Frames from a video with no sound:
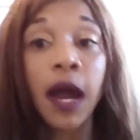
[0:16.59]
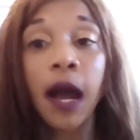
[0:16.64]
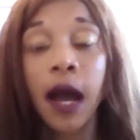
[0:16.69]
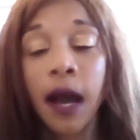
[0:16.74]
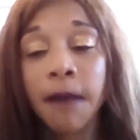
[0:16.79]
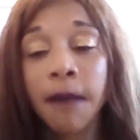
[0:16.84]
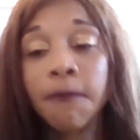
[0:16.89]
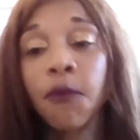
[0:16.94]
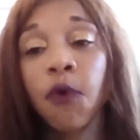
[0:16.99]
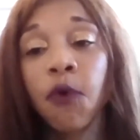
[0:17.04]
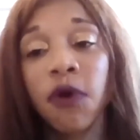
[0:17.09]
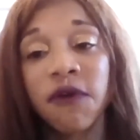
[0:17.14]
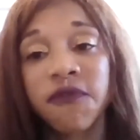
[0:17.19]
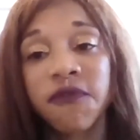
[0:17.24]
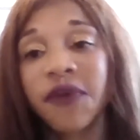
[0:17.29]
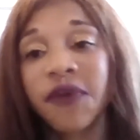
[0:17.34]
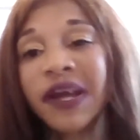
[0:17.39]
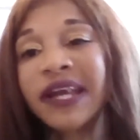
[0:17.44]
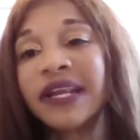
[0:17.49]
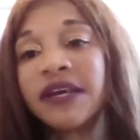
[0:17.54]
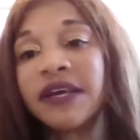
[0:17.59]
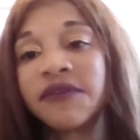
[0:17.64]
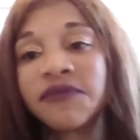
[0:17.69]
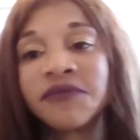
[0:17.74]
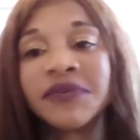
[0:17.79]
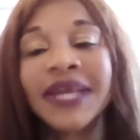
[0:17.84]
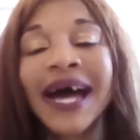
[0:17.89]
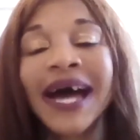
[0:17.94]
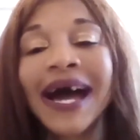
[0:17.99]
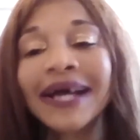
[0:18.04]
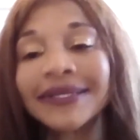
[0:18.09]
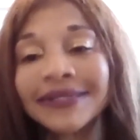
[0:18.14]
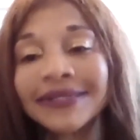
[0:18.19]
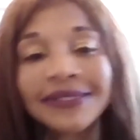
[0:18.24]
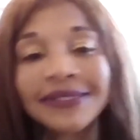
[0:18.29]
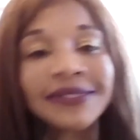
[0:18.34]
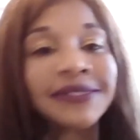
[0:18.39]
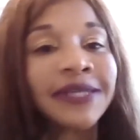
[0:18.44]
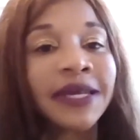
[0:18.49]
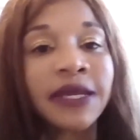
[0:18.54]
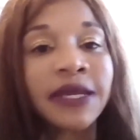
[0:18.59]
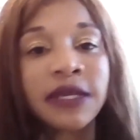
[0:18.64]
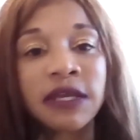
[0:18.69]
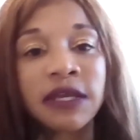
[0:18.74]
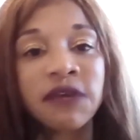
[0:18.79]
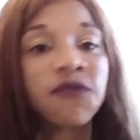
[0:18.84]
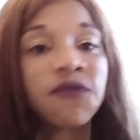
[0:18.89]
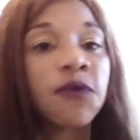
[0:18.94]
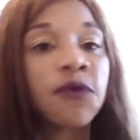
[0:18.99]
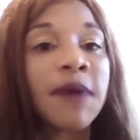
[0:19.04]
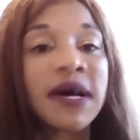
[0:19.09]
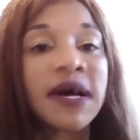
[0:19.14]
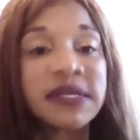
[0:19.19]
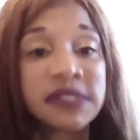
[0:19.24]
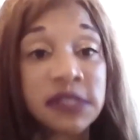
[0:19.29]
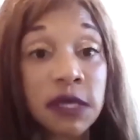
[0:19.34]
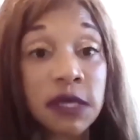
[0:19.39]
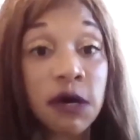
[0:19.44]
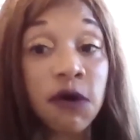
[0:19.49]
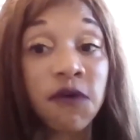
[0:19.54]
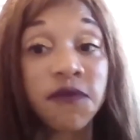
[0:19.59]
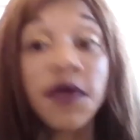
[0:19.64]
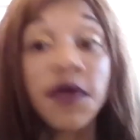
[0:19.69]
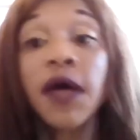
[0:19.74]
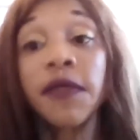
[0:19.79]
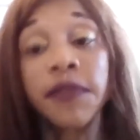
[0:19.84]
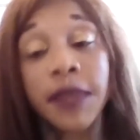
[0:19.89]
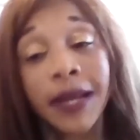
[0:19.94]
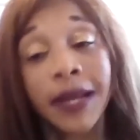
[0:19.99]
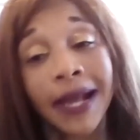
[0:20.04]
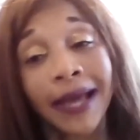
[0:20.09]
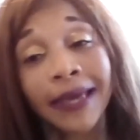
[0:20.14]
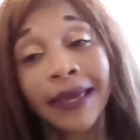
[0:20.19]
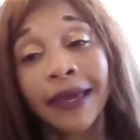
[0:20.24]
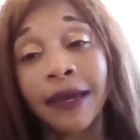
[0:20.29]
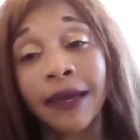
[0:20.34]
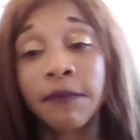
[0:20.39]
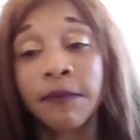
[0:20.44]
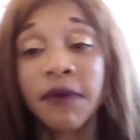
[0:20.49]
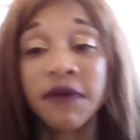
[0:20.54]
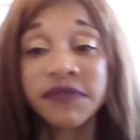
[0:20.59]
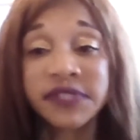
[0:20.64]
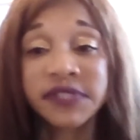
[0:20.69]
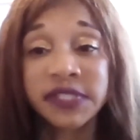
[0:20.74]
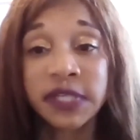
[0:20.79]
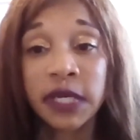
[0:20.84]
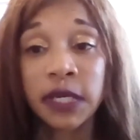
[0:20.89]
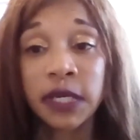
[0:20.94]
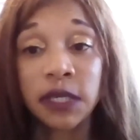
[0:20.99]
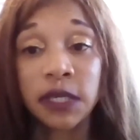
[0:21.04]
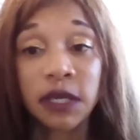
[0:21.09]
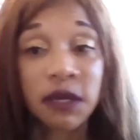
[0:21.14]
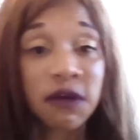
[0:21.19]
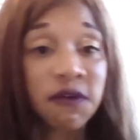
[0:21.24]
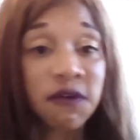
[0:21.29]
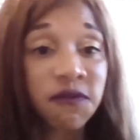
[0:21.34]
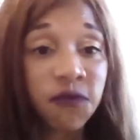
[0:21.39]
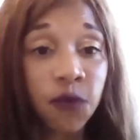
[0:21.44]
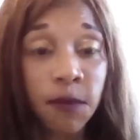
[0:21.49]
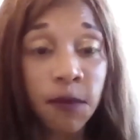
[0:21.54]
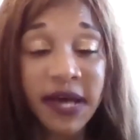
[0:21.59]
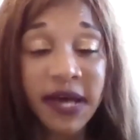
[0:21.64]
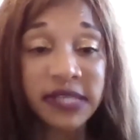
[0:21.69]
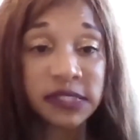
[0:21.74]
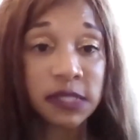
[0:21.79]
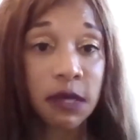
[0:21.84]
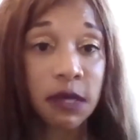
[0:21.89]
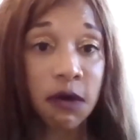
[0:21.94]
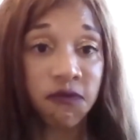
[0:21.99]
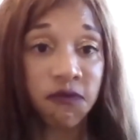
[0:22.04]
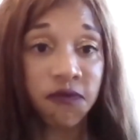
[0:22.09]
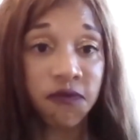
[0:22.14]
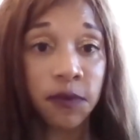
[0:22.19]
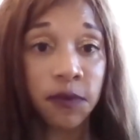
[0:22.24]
I'm more afraid of not standing for myself than I am of standing for myself.